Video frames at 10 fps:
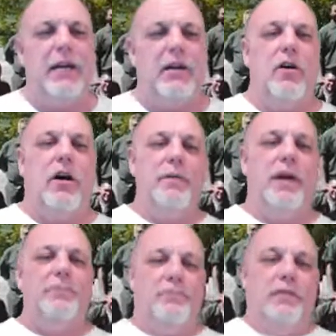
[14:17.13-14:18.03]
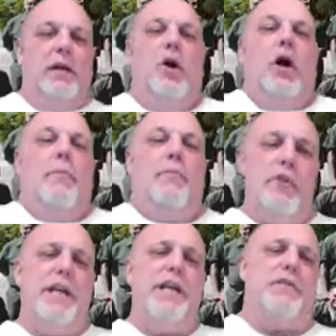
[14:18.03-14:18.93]
calm down.
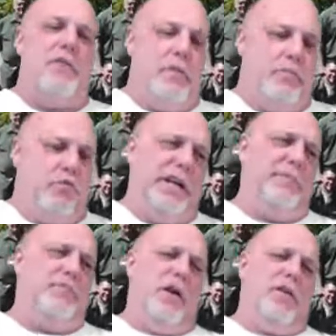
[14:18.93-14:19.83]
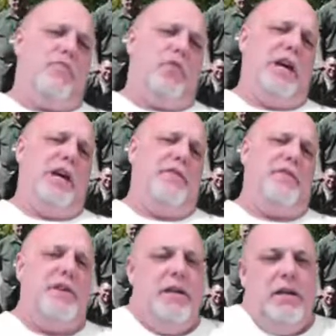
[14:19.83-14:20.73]
Breathe, brother, breathe.